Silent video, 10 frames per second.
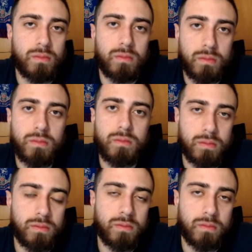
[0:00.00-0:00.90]

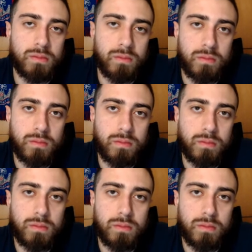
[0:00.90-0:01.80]

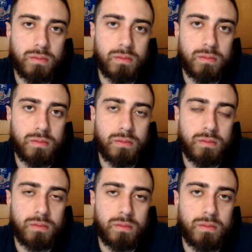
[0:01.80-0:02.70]

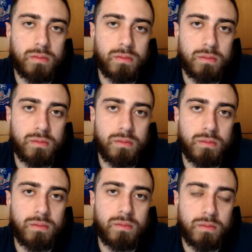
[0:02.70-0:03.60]

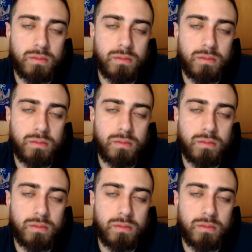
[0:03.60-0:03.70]
The person shown says nothing.